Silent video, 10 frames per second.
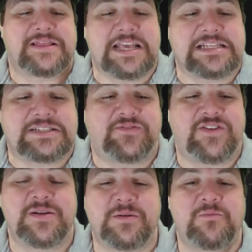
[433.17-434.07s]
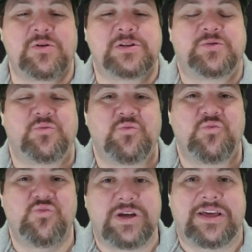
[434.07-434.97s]
This film was
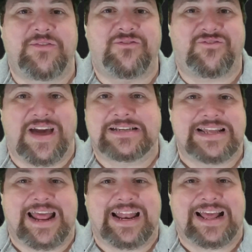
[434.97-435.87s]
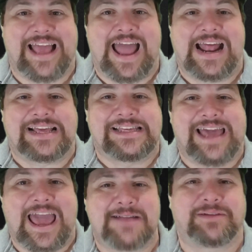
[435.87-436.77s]
really fascinating, and I
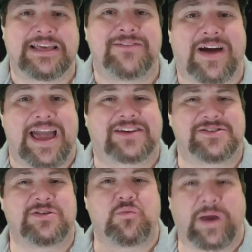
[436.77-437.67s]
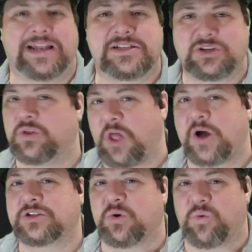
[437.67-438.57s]
can't believe I actually waited so
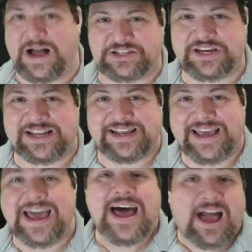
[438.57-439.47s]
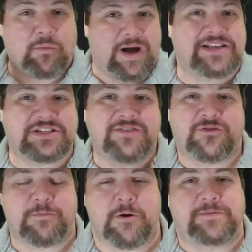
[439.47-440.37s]
long to watch it. I watched it
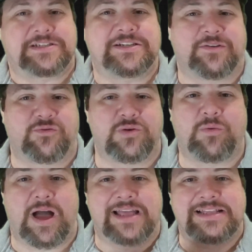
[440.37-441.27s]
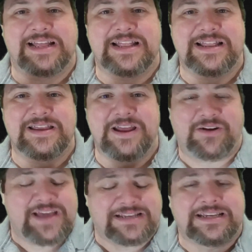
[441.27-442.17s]
for purposes of rewind, and
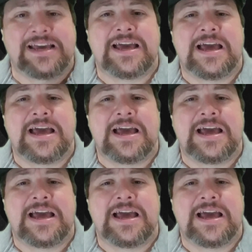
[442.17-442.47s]
yes,